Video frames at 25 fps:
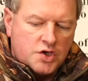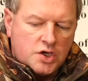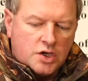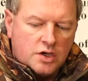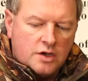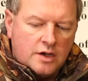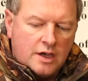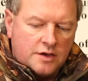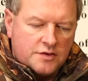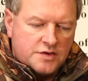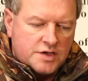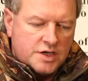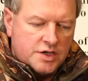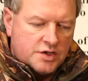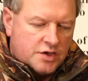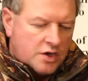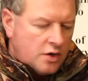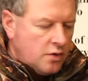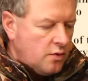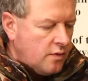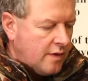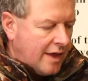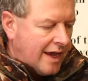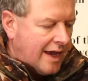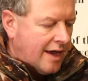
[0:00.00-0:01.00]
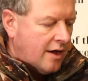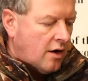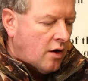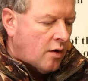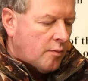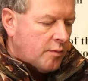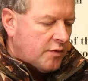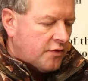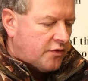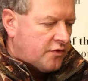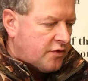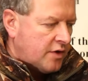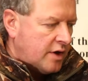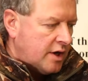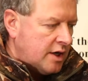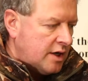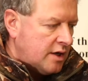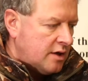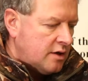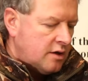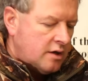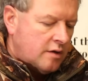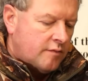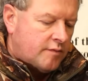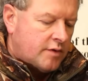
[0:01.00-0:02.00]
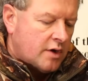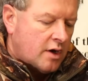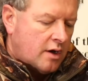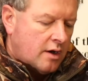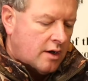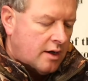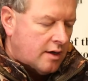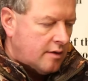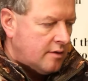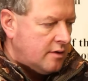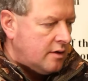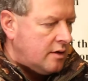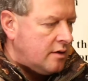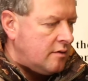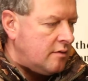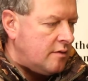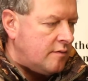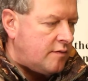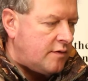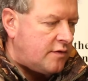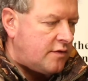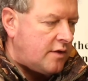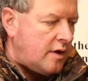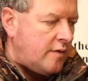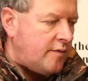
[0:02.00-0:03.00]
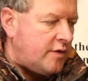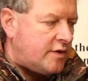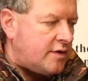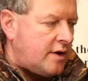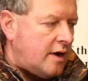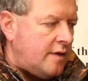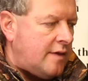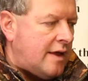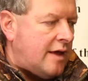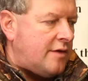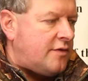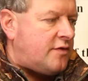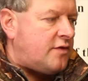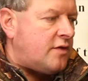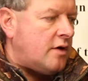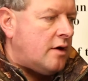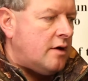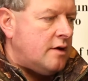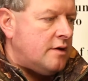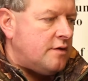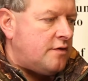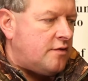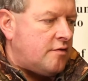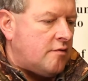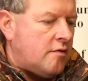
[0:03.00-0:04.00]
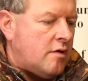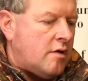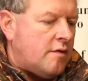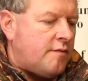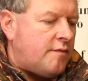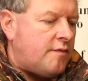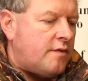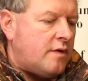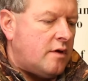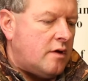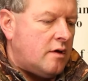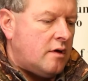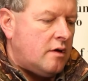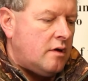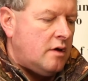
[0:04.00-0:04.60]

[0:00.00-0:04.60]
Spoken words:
you can actually do that, obviously you've got, so if I take that silencer off,